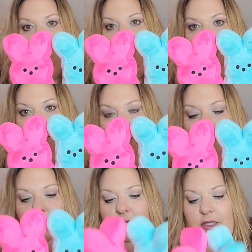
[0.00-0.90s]
in the wrapper. They're
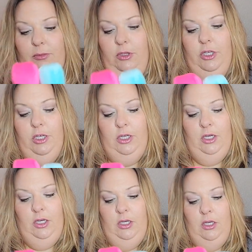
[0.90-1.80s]
pretty similar.
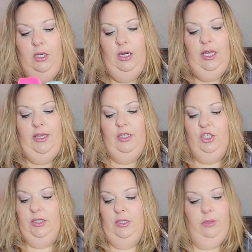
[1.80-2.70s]
I think
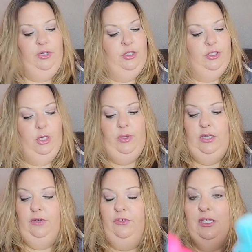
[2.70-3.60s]
it's just a little bit of
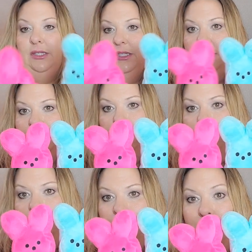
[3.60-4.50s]
sewing differences is
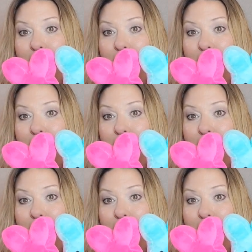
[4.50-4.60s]
all.